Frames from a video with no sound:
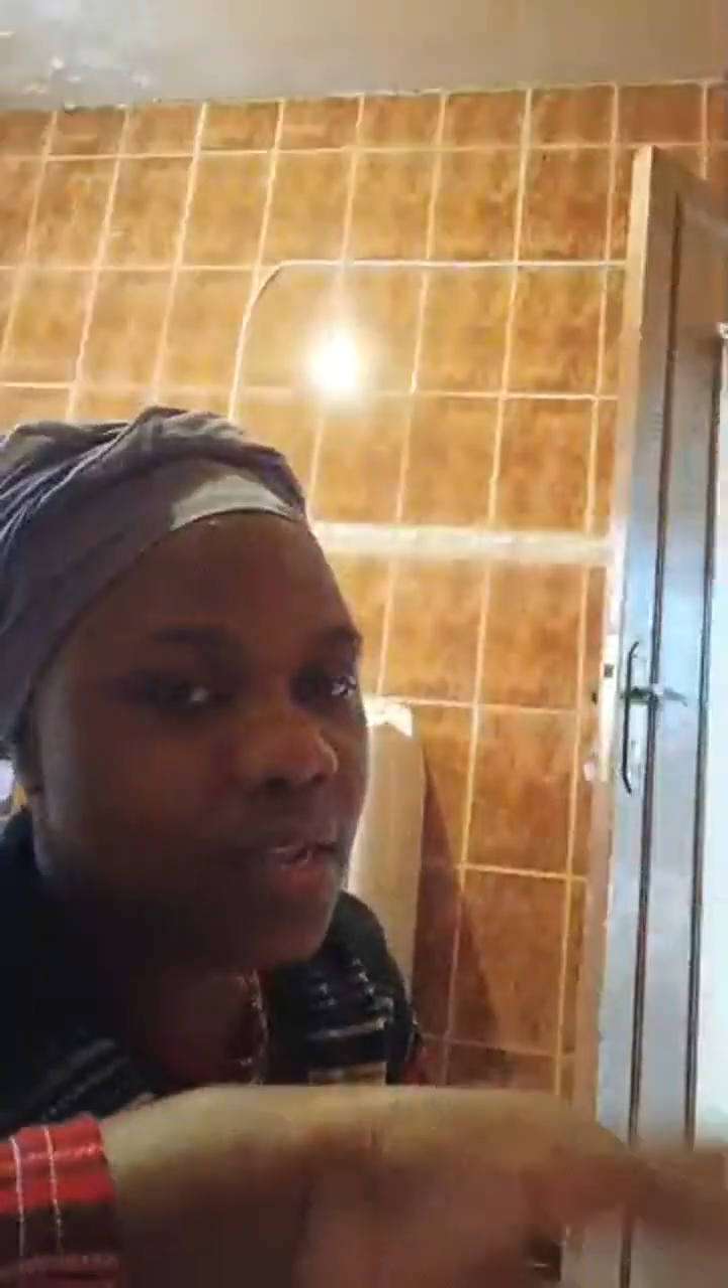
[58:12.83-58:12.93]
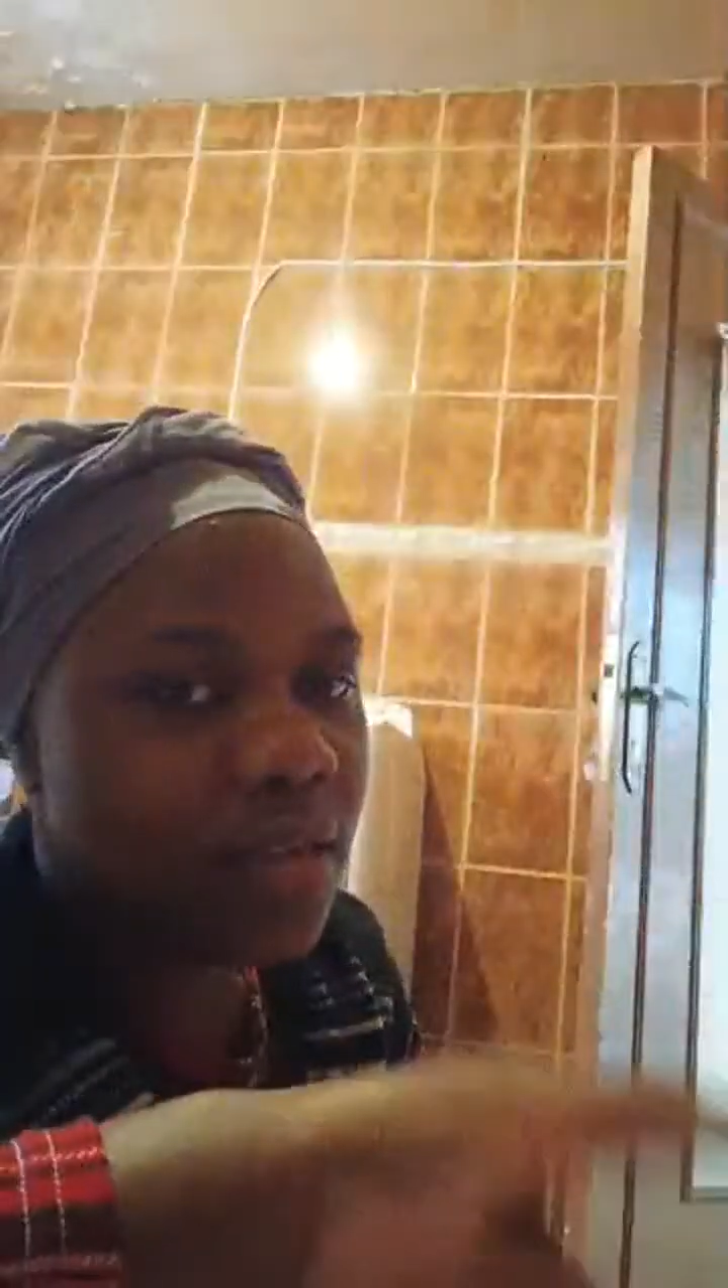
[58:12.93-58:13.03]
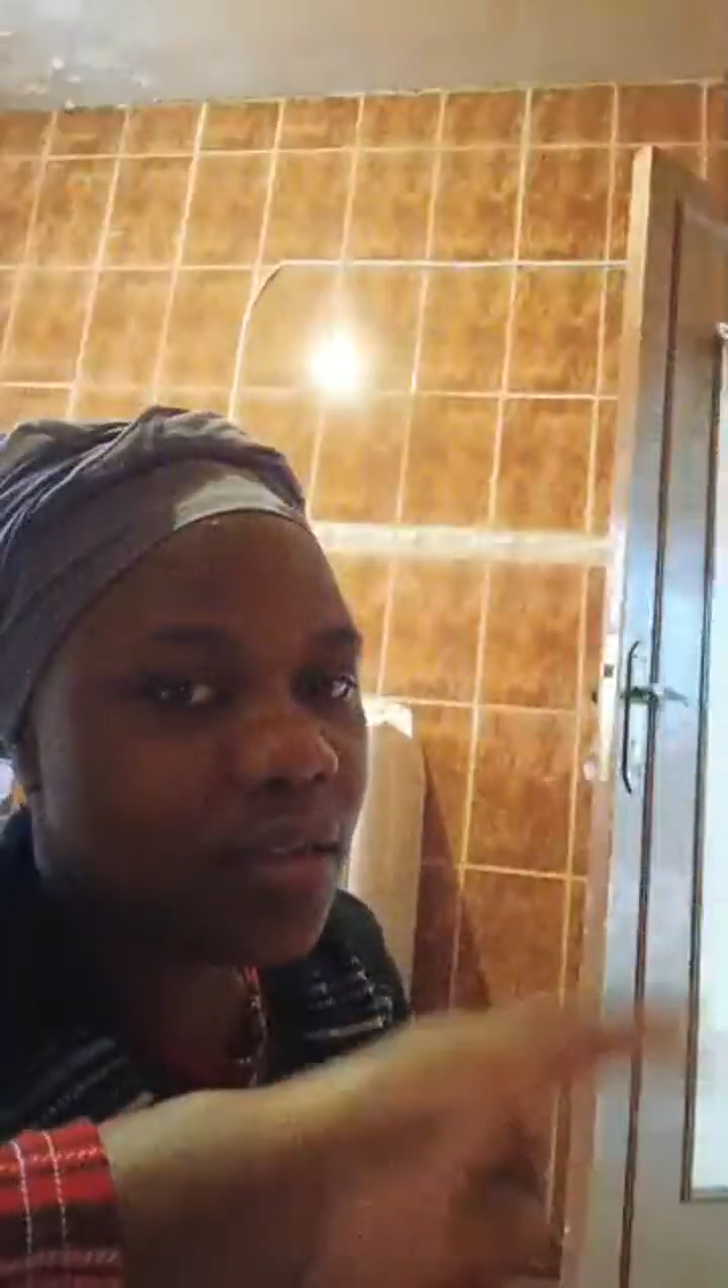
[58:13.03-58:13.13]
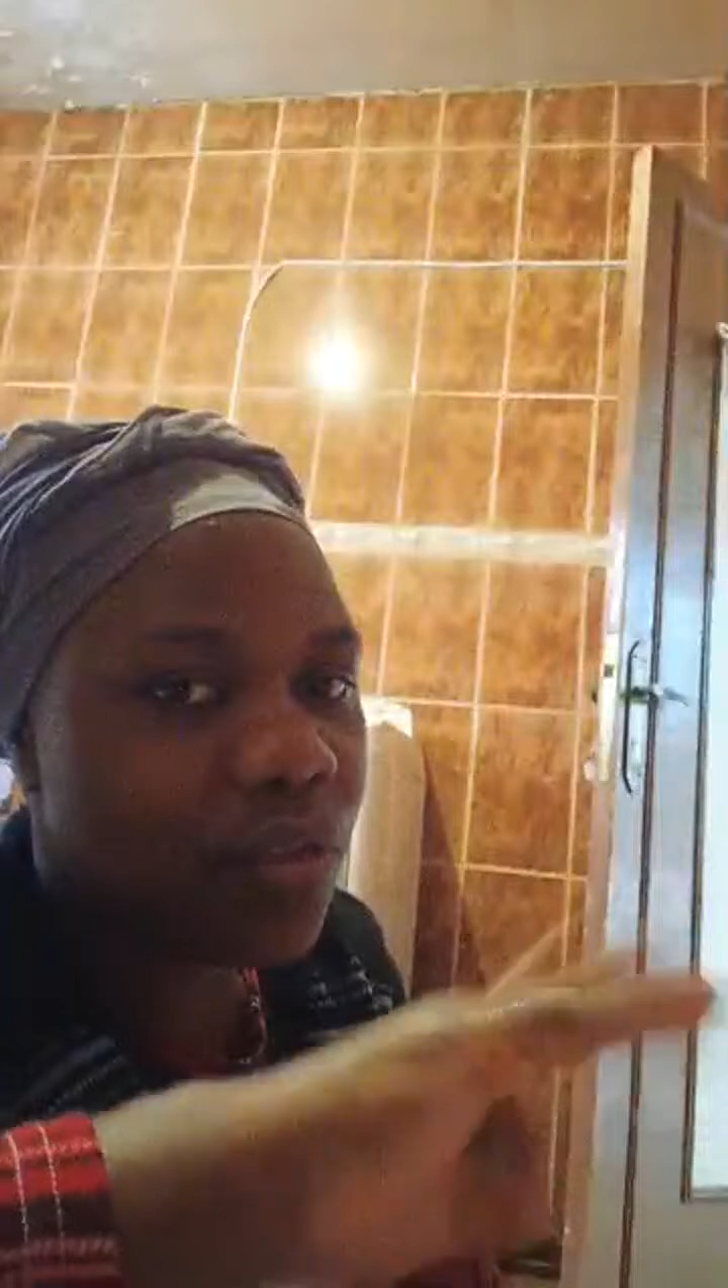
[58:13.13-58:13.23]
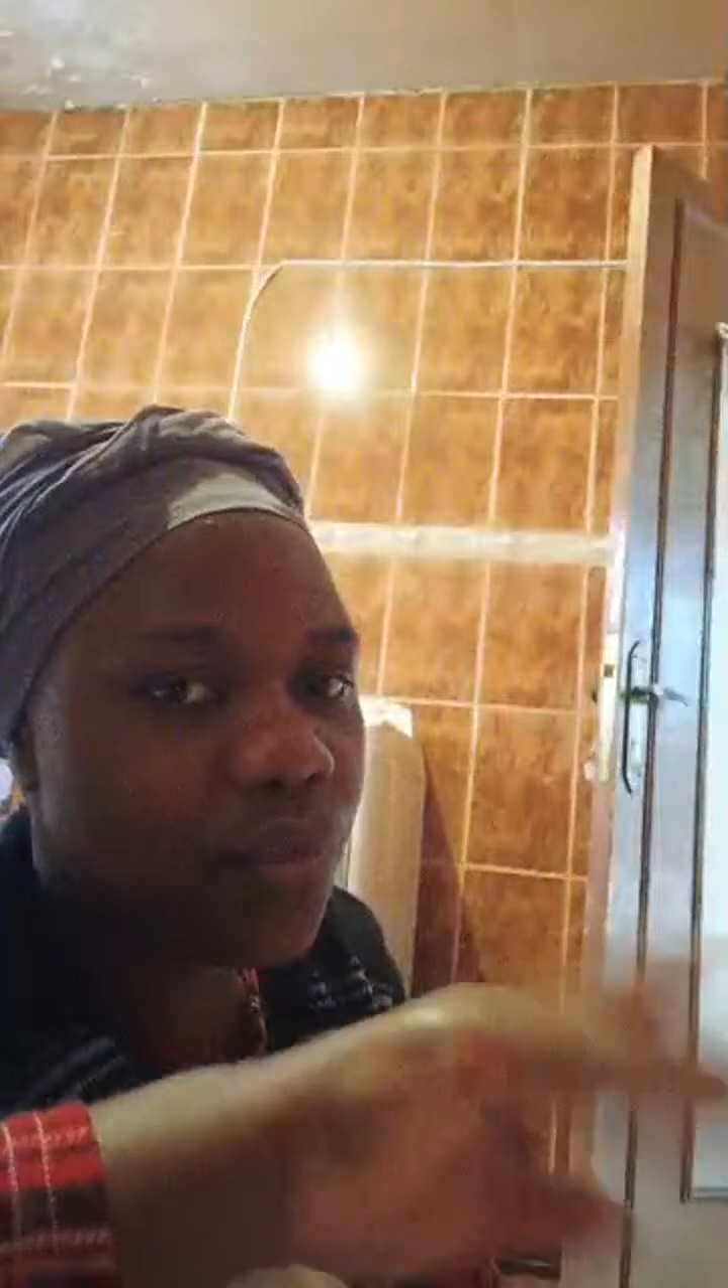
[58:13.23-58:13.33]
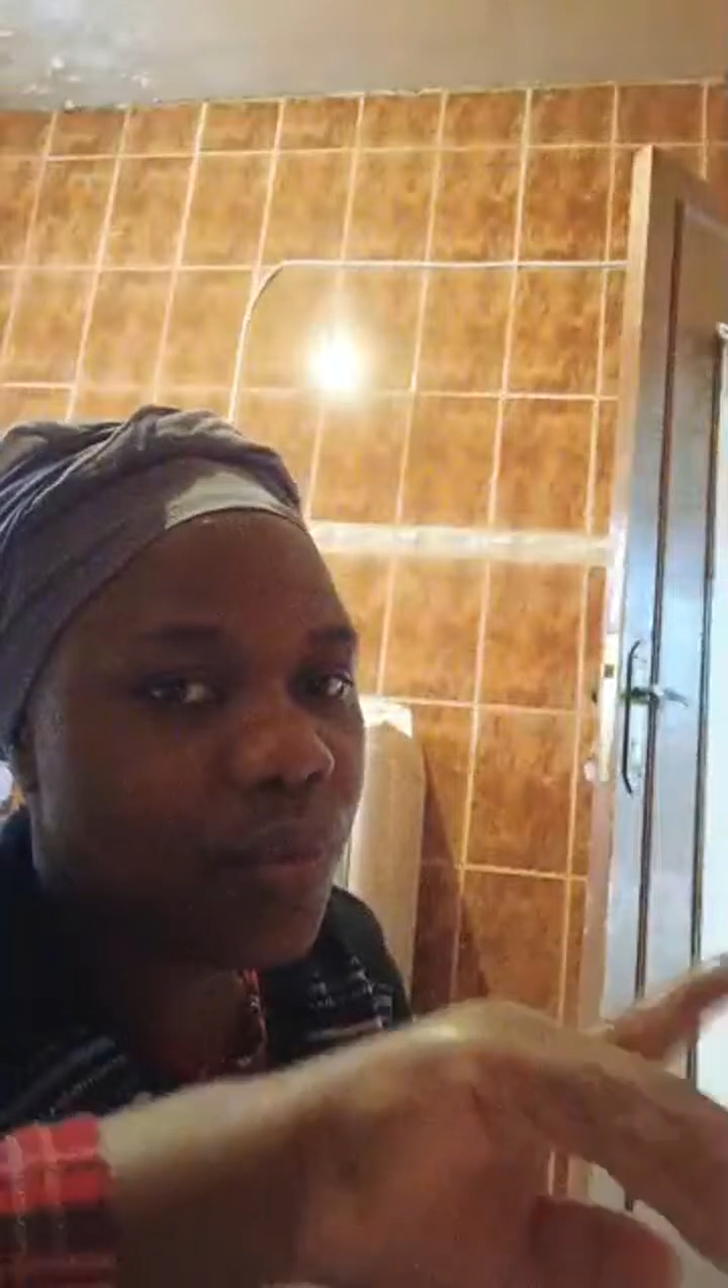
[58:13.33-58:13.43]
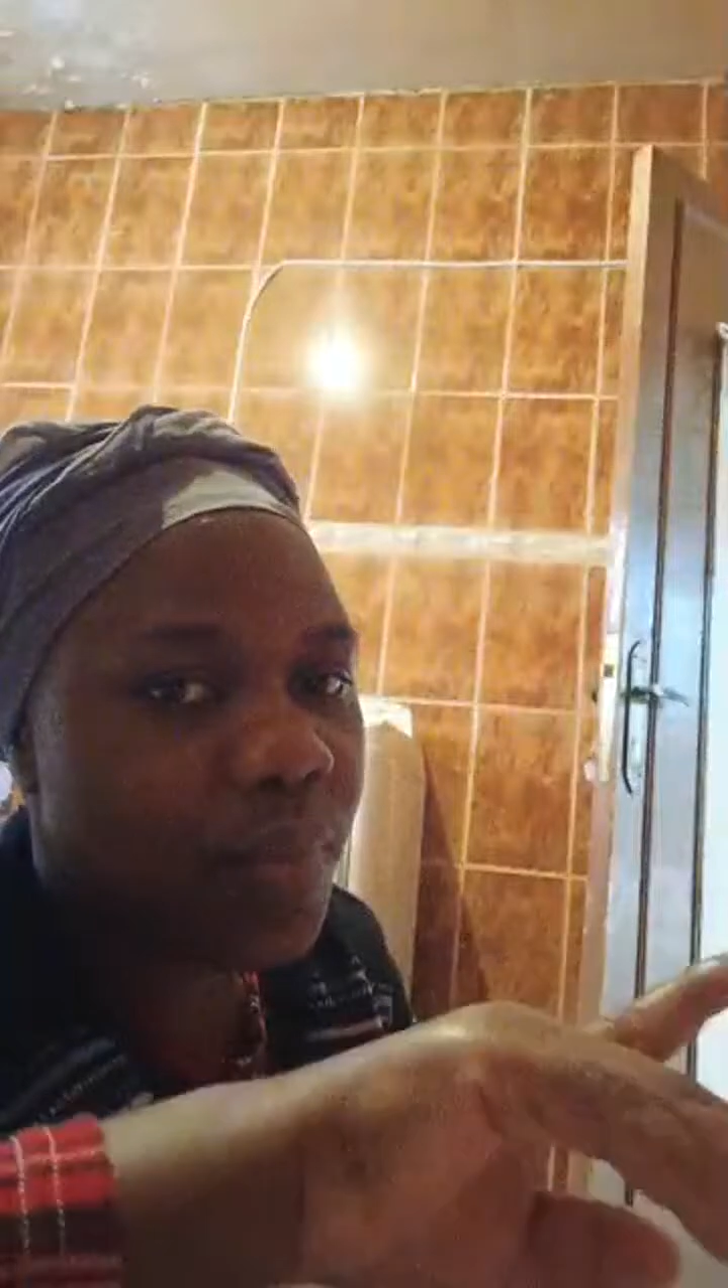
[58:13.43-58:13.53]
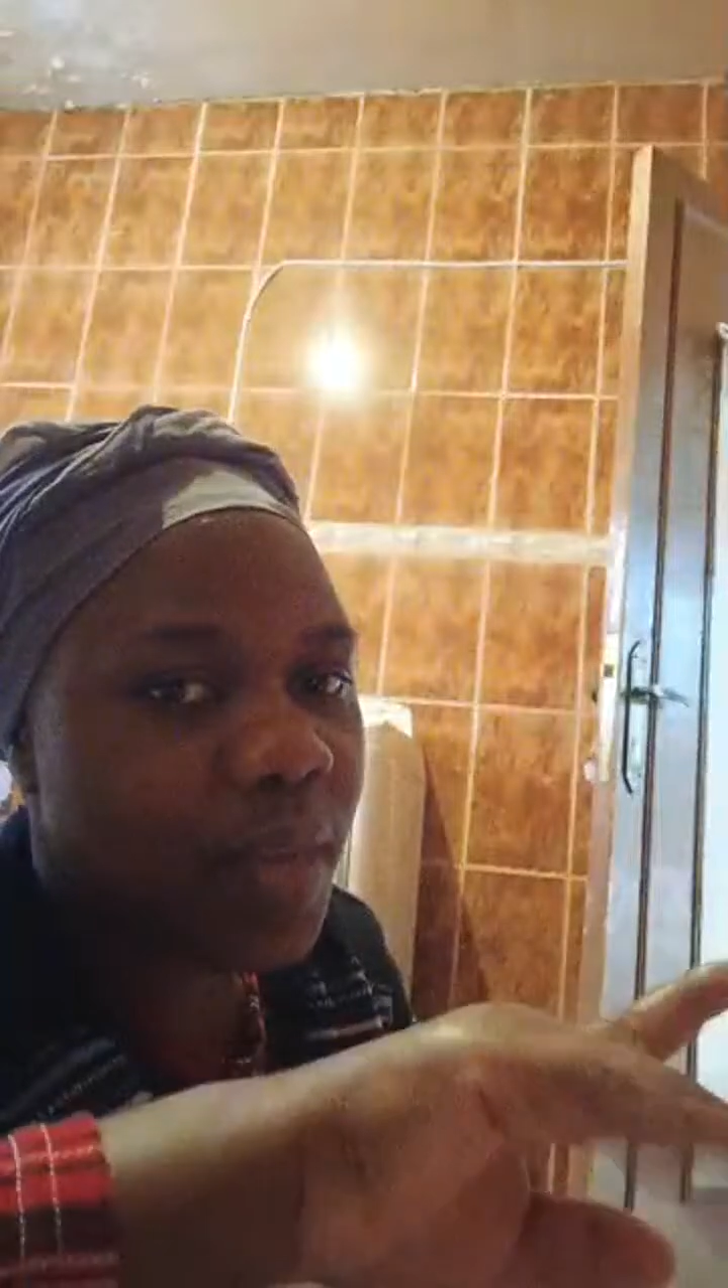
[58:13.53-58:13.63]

3 minutes.